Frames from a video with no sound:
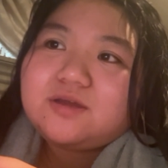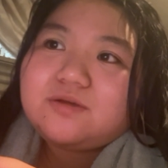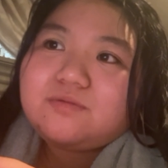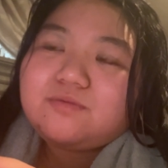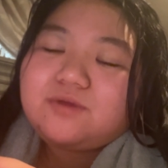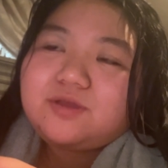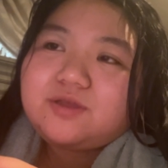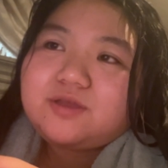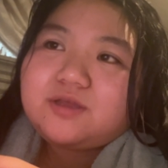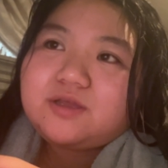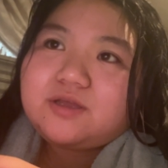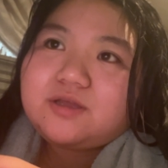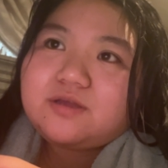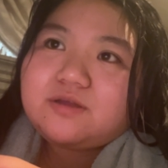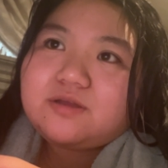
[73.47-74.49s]

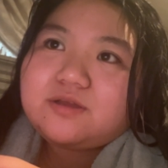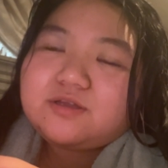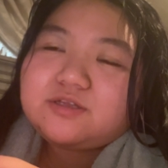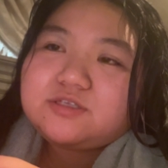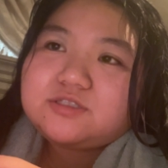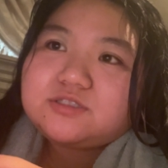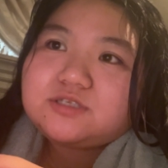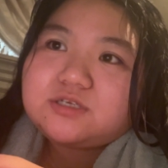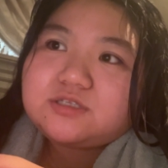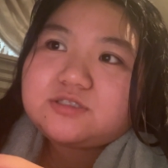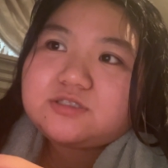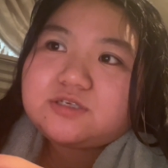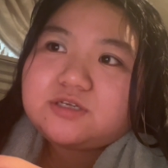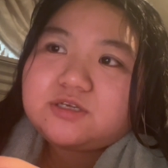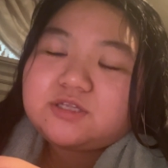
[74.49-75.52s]
He's got
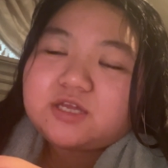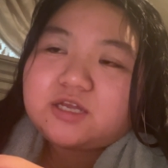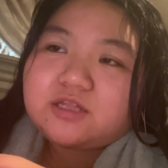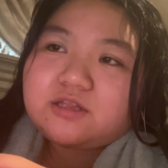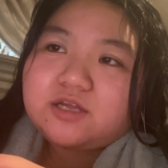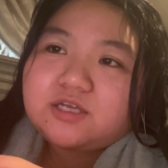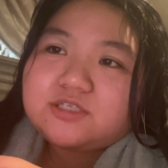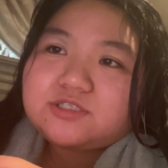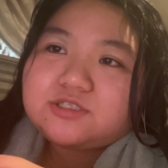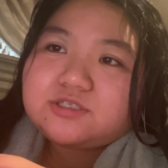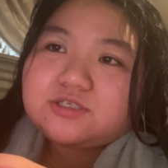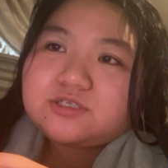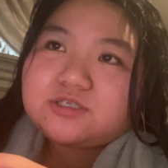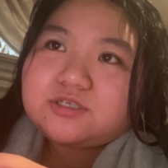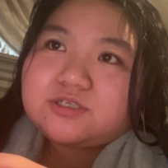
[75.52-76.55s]
started in ACT last
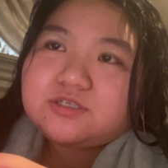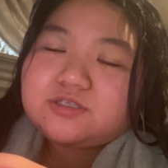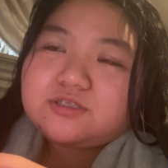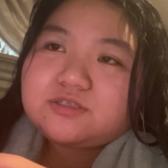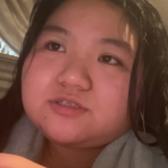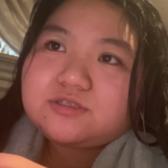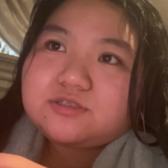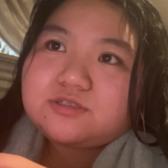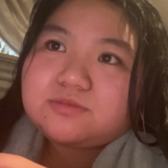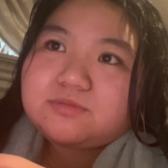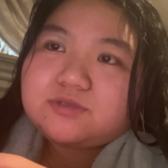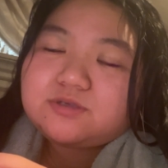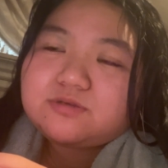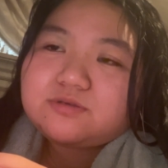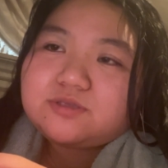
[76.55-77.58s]
year, and he's used to
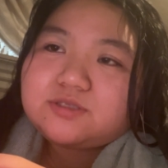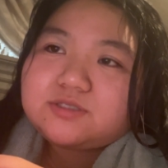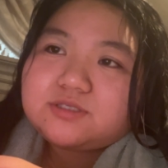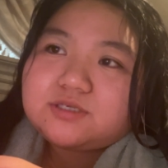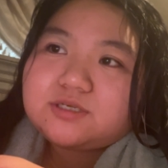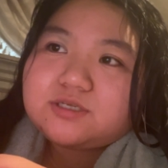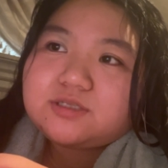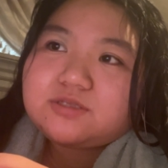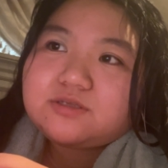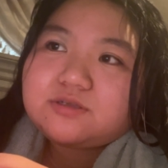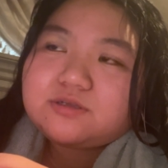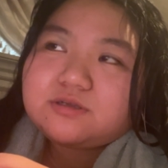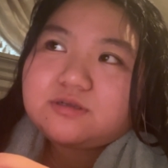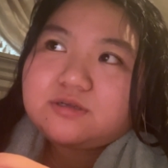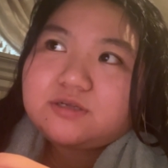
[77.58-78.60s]
being Creekside
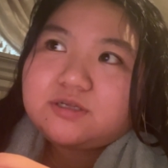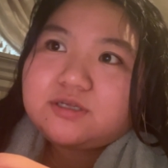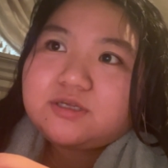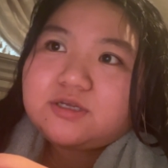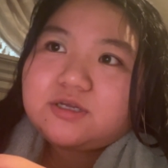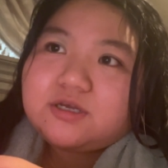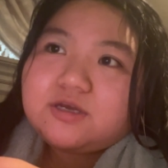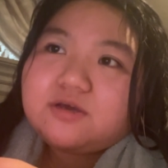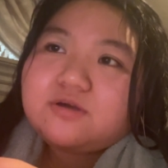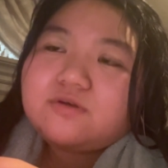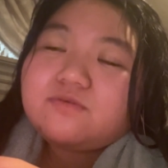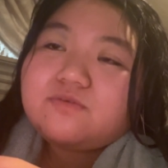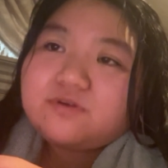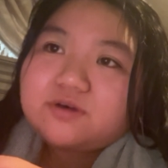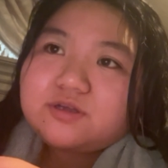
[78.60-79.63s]
yearly
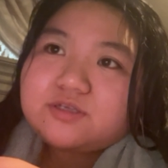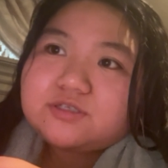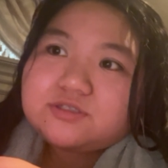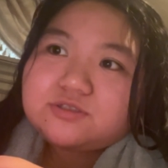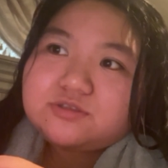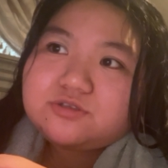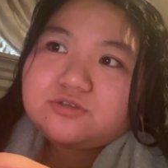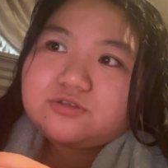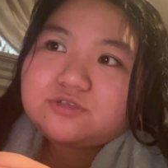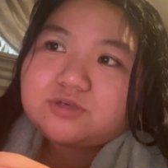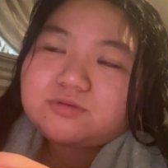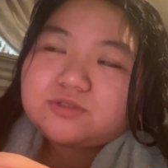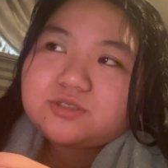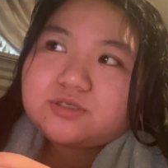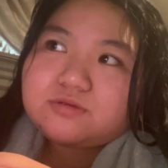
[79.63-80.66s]
for his new
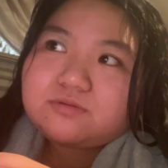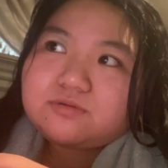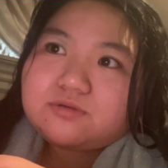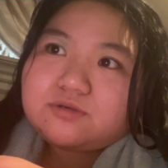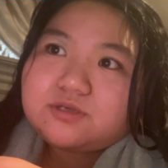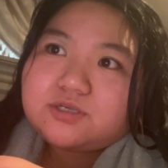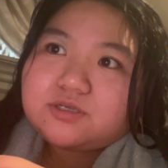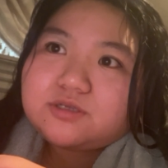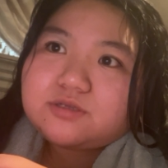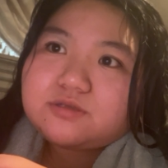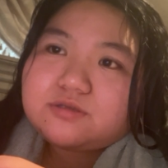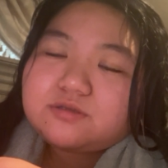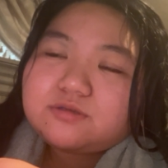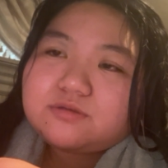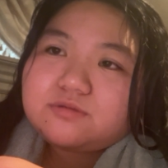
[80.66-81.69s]
job site for
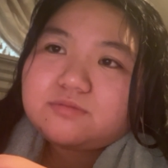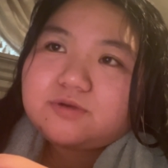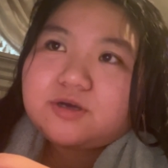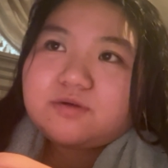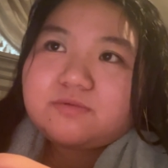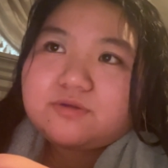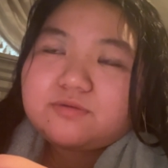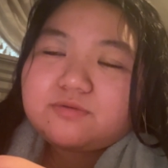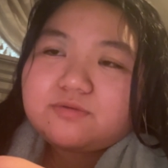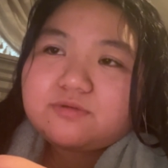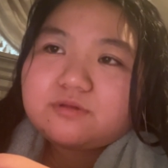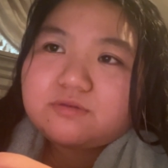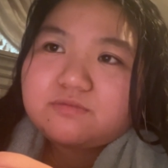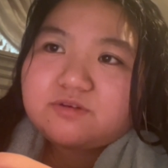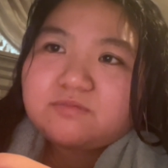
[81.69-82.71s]
probably
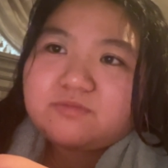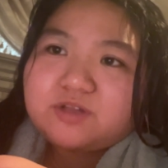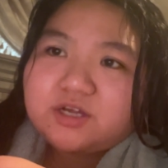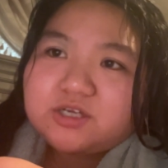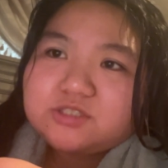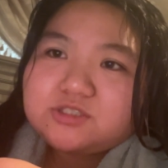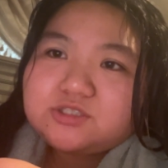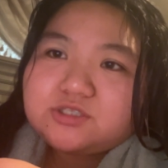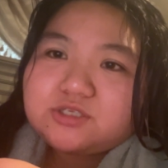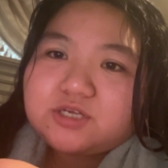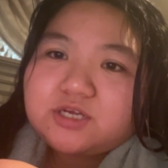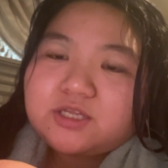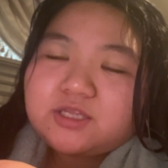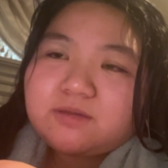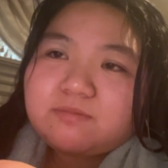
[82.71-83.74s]
from last year,
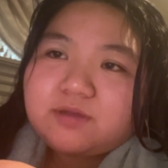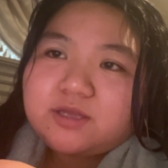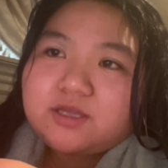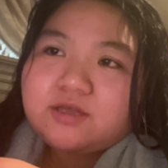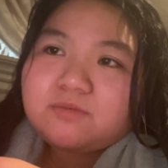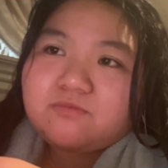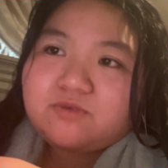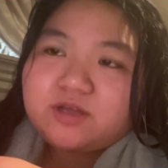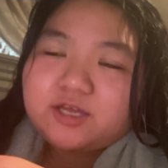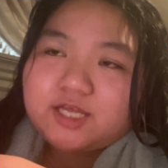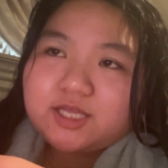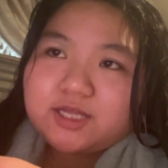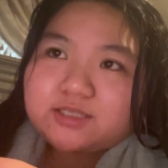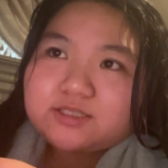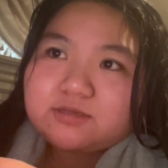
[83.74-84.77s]
and I met him at
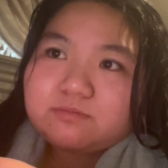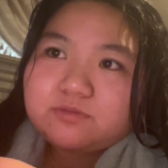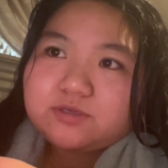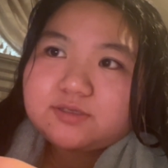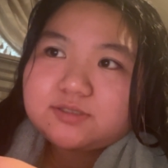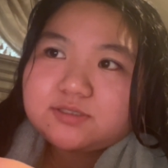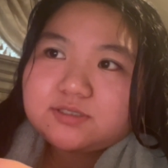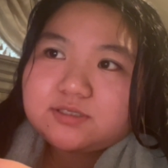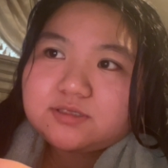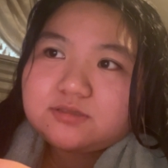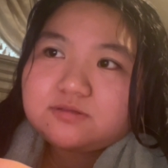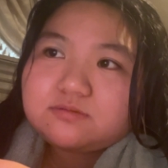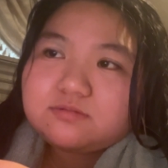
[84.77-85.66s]
ACT in person.